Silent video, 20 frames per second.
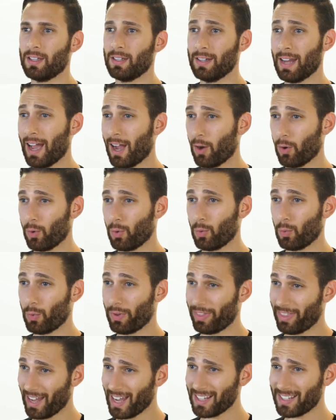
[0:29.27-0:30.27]
Now,
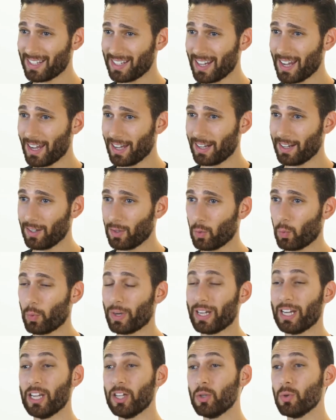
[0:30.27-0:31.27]
with that said, we
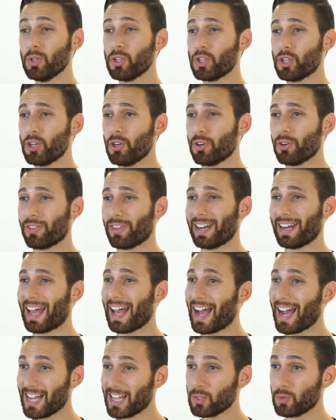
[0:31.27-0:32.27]
need to ensure that
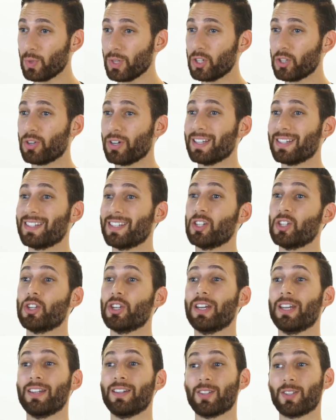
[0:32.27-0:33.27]
as we
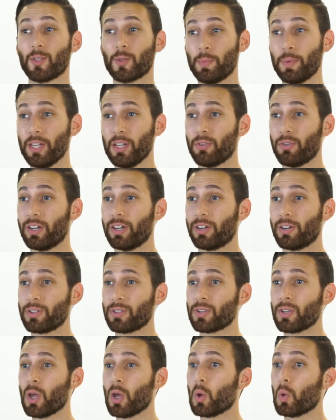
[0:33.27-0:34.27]
transition into speed
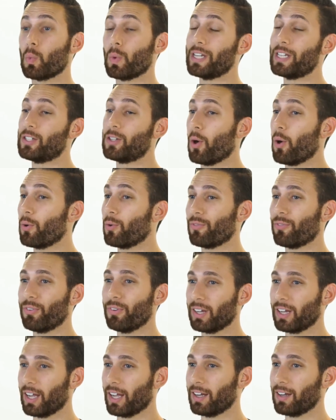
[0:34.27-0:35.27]
readers, we don't
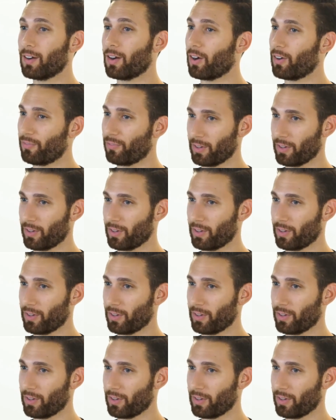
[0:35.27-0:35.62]
forget our